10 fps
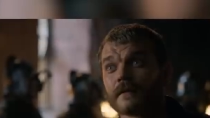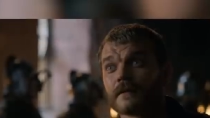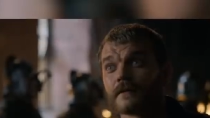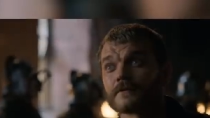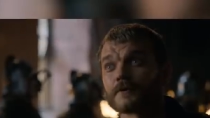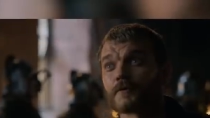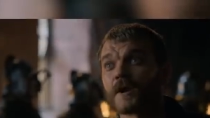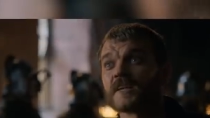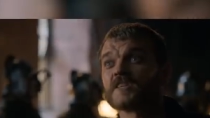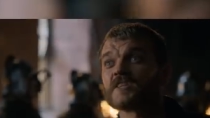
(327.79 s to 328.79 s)
it, the
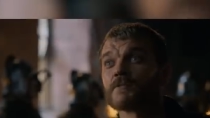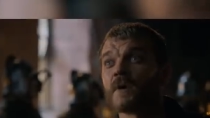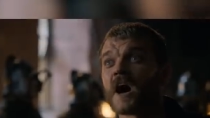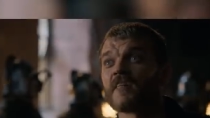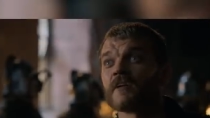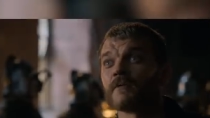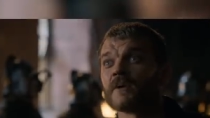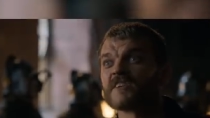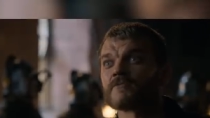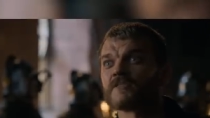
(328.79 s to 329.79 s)
greatest armada the
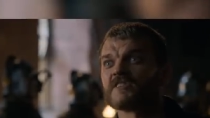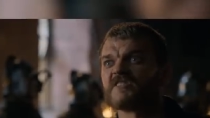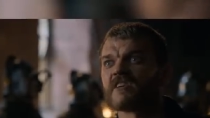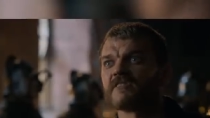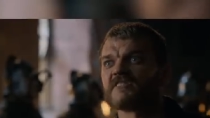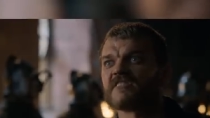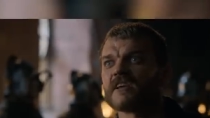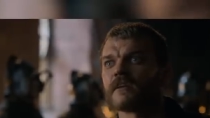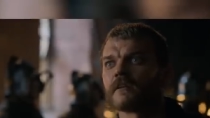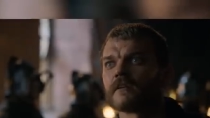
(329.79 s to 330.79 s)
world has ever seen.